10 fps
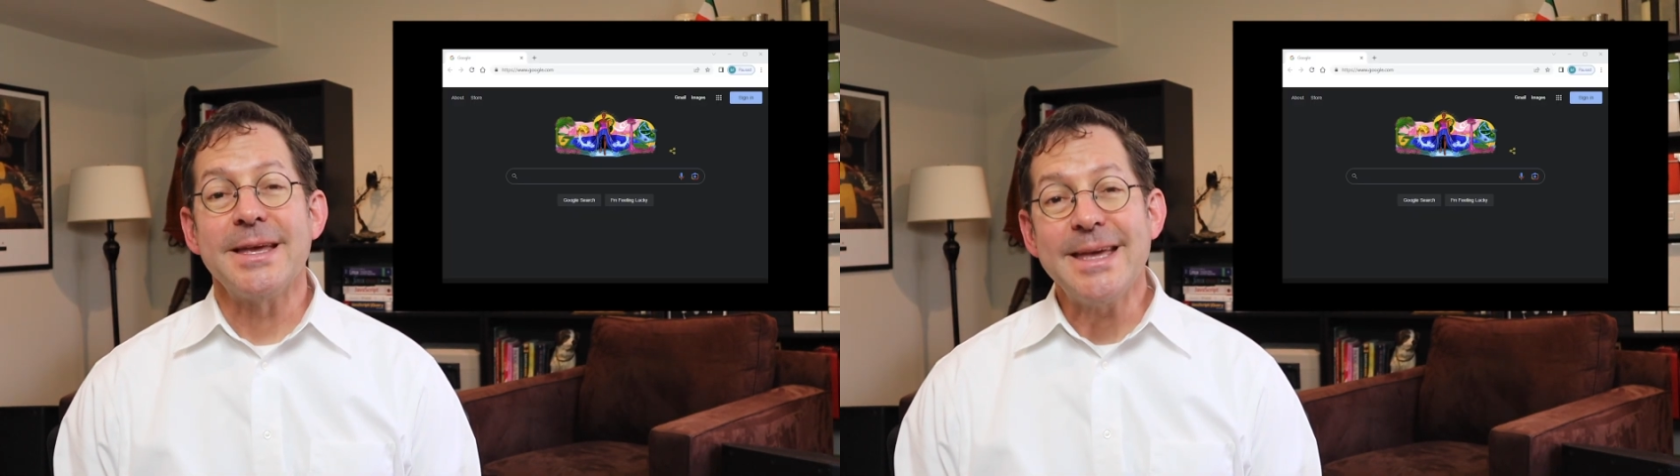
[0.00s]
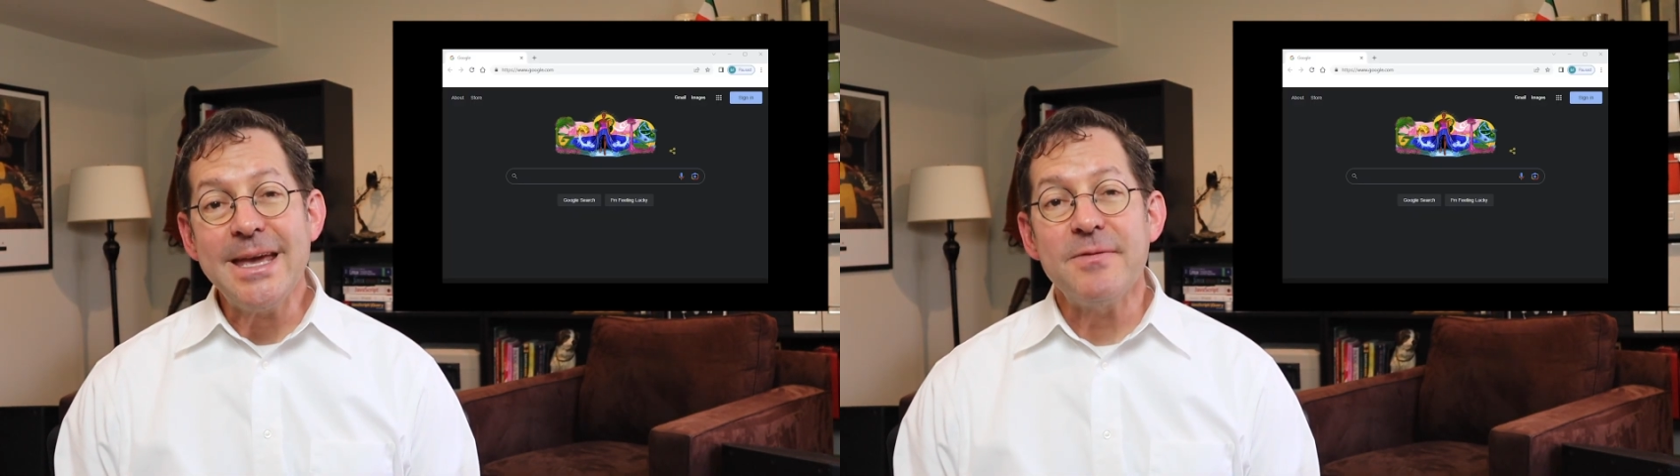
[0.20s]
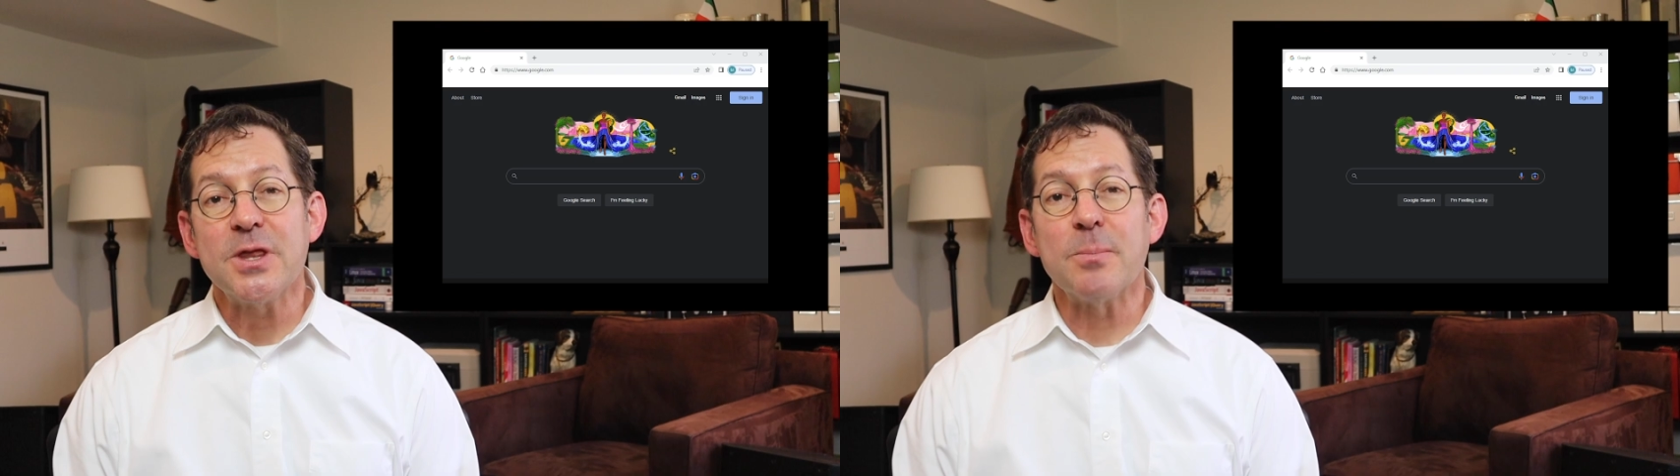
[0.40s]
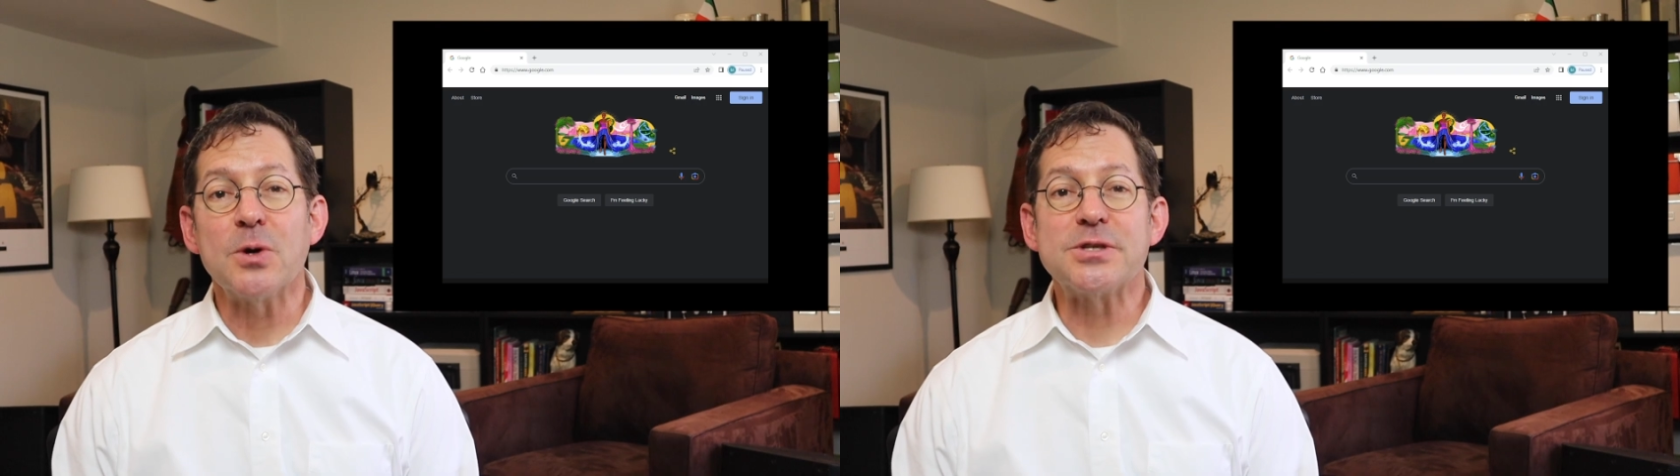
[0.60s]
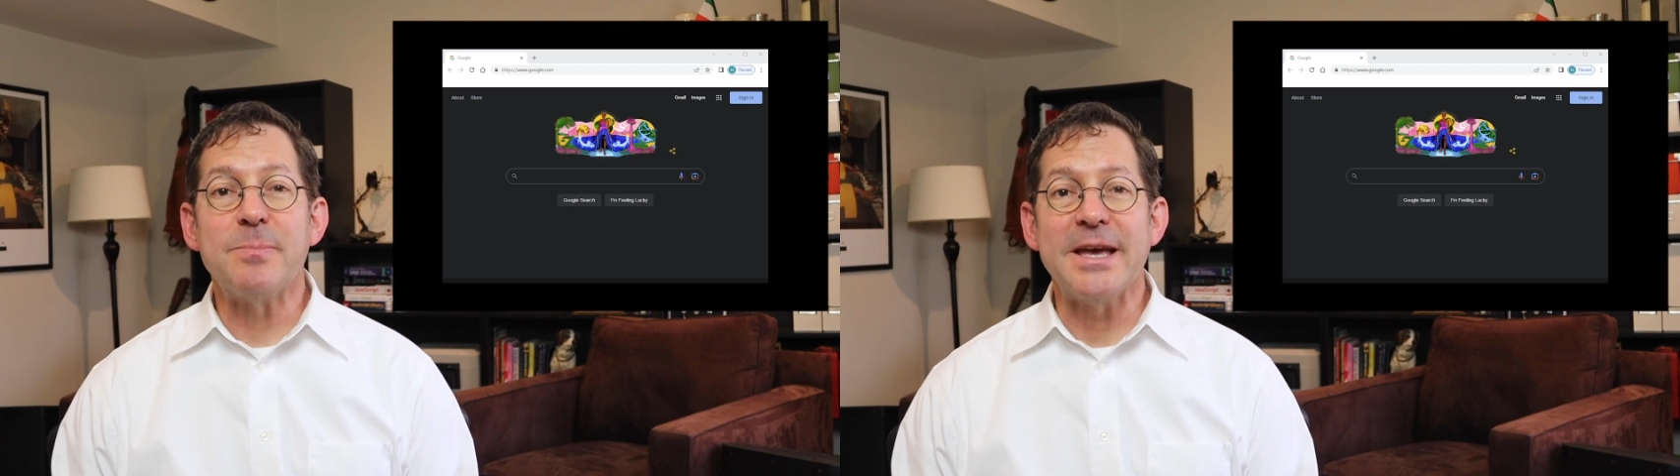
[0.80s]
even the
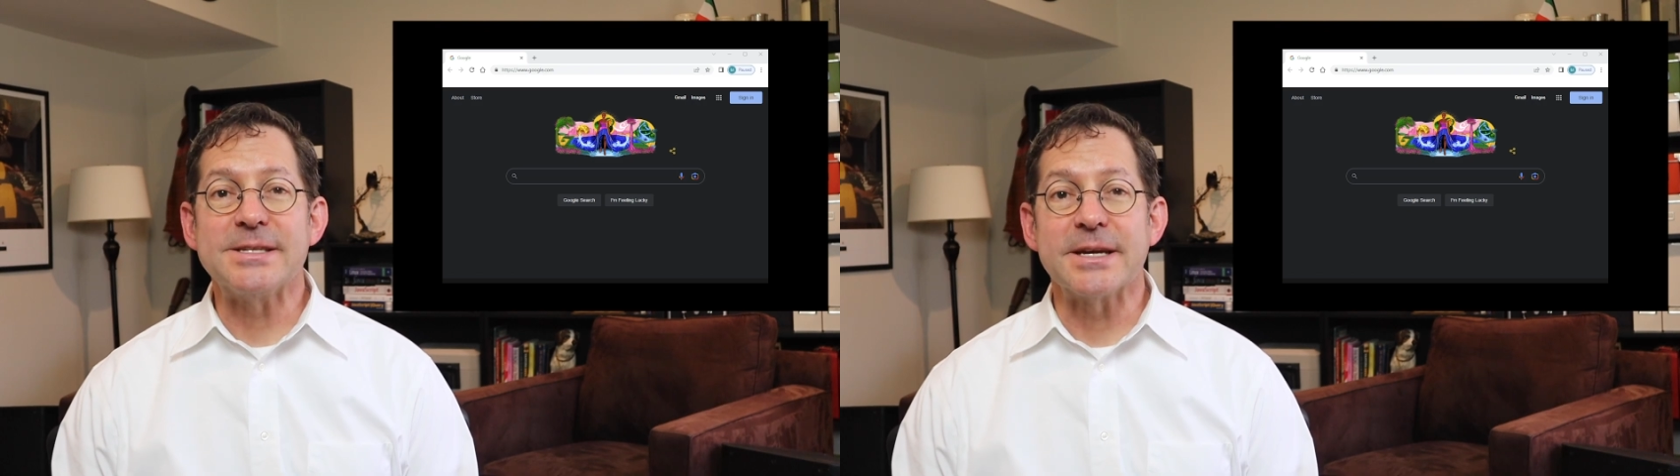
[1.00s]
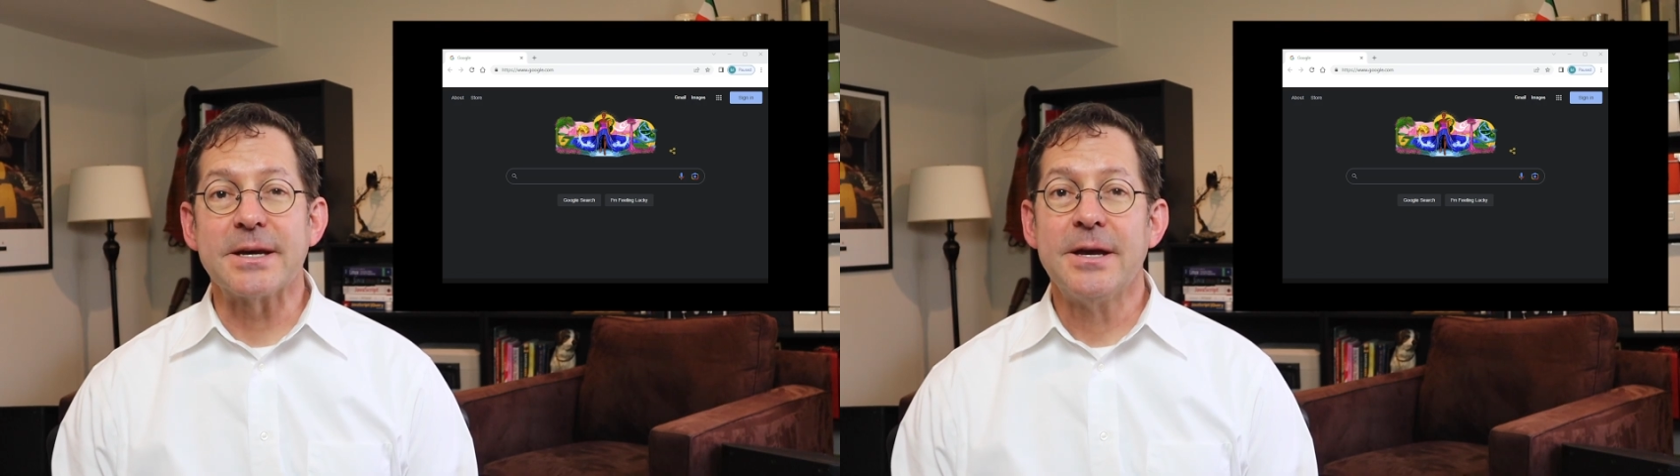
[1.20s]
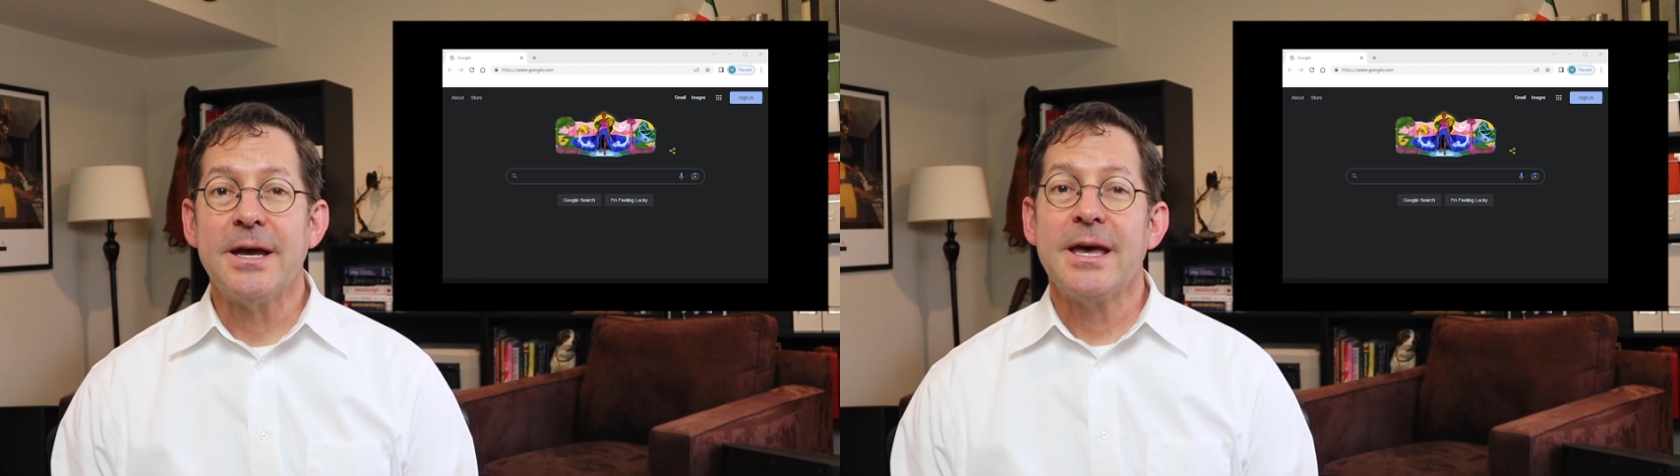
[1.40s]
most basic,